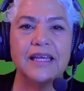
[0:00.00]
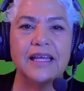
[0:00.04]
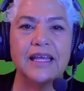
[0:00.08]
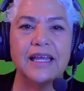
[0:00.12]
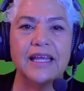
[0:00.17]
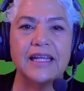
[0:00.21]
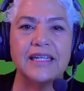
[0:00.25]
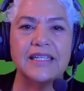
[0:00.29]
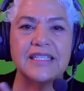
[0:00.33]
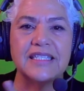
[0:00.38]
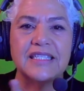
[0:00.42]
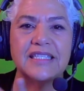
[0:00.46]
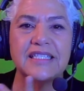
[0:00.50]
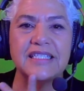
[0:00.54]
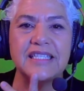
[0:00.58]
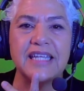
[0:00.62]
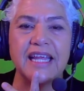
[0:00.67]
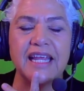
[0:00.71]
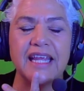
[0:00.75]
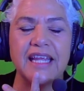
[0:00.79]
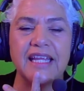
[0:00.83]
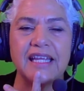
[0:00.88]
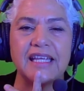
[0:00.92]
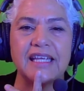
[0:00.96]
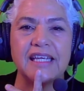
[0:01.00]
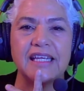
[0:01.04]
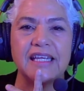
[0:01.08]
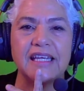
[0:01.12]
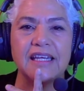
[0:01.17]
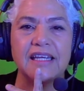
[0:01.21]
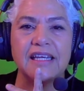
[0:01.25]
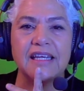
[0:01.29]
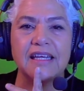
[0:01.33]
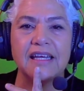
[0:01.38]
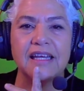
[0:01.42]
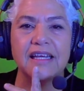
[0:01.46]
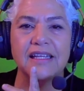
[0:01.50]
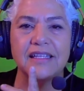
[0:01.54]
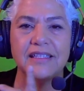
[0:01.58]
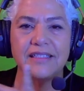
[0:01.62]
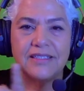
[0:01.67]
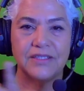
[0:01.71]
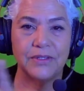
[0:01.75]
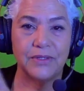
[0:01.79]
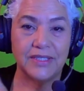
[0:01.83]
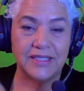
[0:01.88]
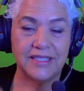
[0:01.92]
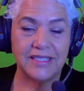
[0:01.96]
And steak.
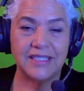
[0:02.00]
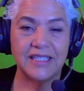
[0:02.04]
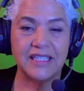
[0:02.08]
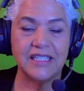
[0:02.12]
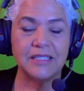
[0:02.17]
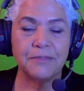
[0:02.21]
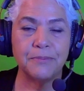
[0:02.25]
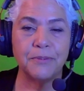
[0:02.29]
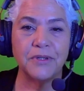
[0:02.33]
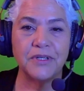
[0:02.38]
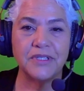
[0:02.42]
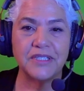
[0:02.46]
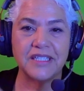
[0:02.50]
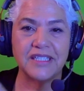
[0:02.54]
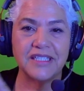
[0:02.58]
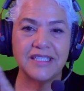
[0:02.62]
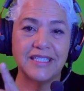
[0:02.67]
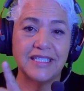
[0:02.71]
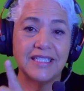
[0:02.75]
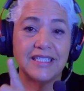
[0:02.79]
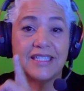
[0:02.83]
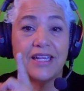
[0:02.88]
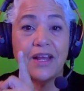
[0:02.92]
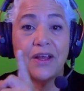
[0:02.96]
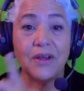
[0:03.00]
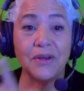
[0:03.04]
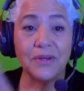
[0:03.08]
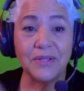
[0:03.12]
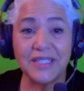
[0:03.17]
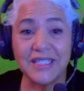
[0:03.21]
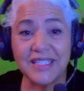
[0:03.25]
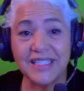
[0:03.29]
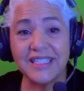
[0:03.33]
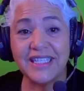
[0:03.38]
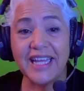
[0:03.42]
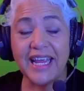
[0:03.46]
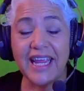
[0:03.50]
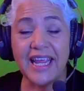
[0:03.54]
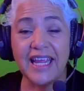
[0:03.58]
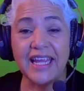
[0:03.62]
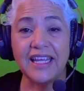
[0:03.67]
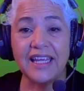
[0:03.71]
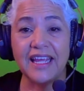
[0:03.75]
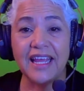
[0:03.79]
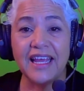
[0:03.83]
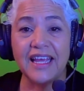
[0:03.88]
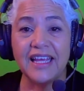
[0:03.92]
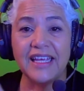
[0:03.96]
So it's this person says, oh, steak.
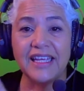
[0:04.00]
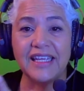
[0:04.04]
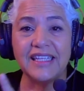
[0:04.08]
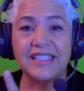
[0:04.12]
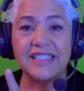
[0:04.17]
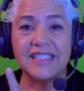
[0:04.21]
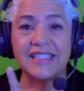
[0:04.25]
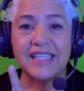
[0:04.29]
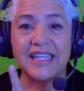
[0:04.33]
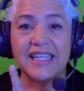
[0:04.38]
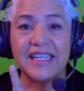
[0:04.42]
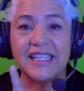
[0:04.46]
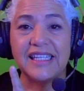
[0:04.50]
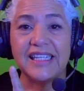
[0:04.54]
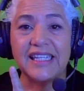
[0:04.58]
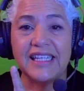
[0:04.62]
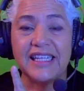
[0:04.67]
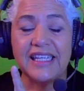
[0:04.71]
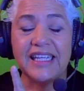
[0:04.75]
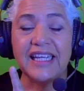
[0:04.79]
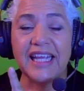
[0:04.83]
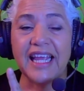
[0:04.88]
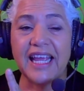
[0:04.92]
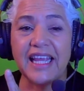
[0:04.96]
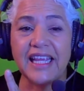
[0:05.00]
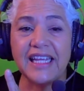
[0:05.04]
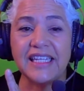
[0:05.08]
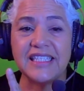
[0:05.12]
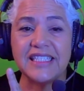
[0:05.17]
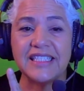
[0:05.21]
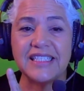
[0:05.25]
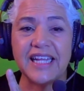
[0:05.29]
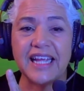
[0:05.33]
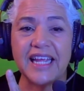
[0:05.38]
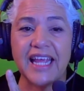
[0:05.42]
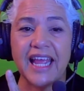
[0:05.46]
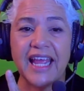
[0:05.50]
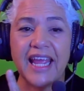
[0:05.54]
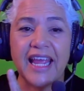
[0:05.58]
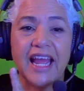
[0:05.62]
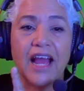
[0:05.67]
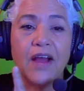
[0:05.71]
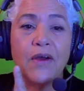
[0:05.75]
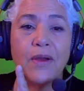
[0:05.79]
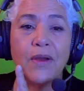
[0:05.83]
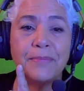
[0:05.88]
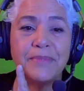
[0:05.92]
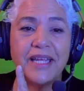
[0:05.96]
It's a EA to say A.
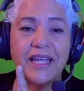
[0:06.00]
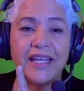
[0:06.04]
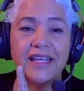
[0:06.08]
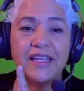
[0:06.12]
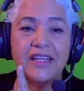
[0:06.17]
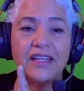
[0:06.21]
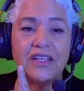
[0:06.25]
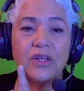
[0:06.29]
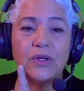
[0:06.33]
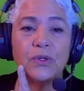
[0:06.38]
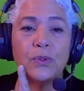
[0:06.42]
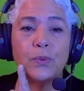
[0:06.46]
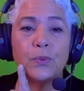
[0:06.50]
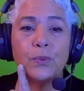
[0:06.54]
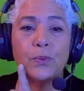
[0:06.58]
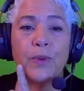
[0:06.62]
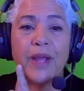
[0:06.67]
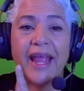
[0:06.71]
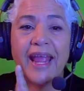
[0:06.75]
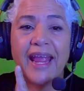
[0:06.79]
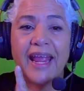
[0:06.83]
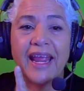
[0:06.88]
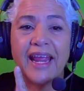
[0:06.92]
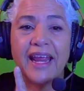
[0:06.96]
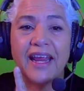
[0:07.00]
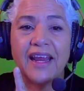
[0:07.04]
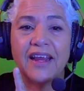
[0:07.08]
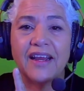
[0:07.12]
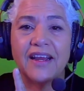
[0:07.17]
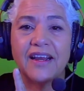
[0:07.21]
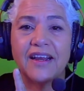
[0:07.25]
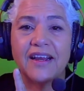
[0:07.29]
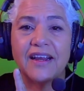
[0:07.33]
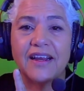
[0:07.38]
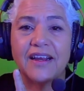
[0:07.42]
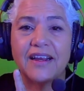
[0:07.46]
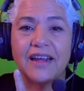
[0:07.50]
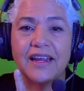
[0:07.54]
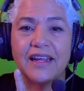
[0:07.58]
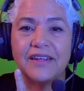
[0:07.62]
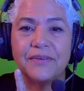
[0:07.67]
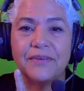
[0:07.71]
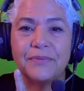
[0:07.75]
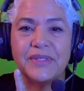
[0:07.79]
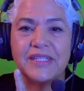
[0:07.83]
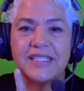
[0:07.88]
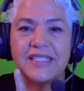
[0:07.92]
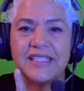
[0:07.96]
Oh, I'm taking your where. And
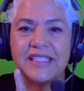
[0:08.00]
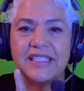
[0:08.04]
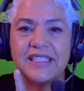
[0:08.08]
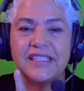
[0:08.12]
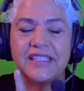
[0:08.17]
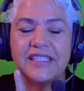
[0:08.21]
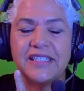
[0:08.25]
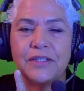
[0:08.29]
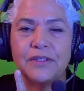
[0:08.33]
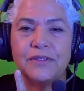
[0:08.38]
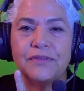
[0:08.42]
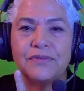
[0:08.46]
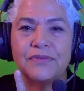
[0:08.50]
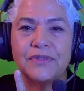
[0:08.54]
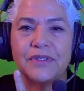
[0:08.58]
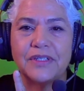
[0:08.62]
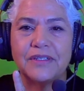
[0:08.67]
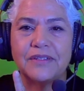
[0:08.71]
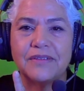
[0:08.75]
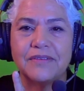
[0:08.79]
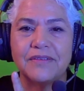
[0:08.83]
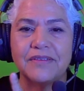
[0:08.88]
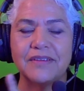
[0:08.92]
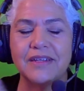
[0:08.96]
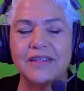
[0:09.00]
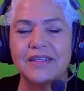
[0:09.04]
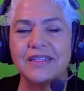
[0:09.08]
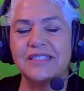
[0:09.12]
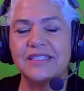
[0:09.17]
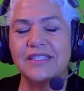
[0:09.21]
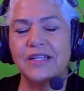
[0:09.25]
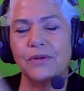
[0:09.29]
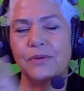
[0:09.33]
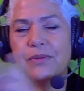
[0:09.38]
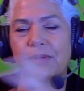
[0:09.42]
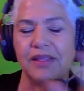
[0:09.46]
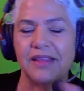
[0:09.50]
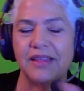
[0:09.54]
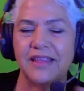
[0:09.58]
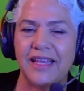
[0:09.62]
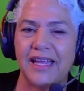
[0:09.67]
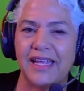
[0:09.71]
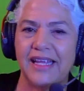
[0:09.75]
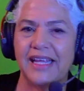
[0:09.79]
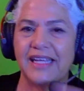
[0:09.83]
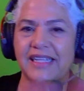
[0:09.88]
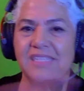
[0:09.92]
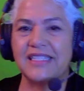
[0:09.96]
we steal it over. So they
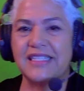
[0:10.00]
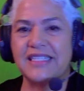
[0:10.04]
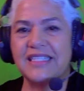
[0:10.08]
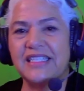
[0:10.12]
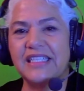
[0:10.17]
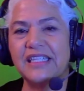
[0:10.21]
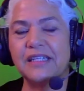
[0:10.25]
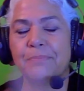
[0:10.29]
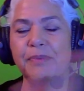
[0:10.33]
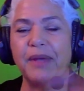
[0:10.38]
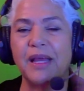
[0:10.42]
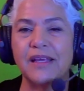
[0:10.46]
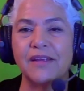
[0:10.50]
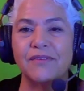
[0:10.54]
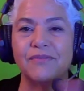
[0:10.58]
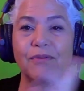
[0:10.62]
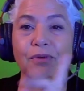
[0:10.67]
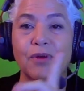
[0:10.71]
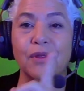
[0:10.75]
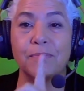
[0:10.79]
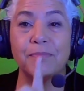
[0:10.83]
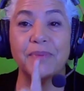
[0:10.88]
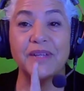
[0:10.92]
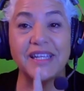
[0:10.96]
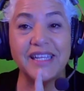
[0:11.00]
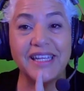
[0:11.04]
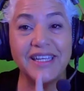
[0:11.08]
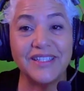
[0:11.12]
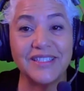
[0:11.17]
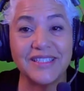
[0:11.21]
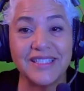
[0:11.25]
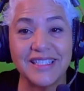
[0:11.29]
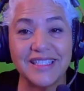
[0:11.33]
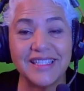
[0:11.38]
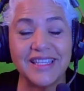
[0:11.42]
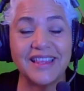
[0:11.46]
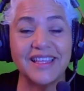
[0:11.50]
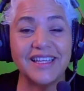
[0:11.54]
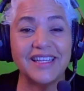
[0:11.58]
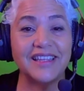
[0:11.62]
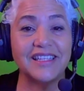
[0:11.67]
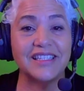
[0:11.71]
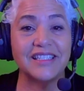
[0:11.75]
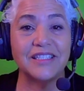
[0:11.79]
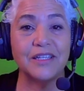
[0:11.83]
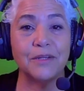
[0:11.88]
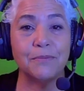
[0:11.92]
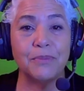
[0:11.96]
get to steal back and forth. But here's the thing
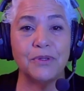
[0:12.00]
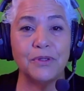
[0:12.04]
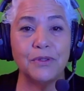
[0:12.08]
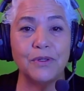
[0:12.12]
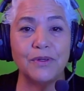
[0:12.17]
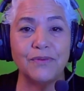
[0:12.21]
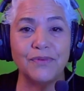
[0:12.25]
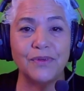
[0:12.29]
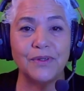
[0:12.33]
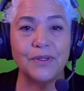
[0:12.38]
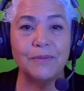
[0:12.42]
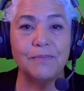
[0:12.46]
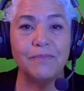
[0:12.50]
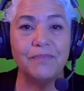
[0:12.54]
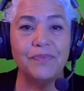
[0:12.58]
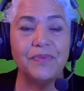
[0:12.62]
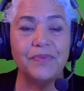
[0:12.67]
that's so beautiful.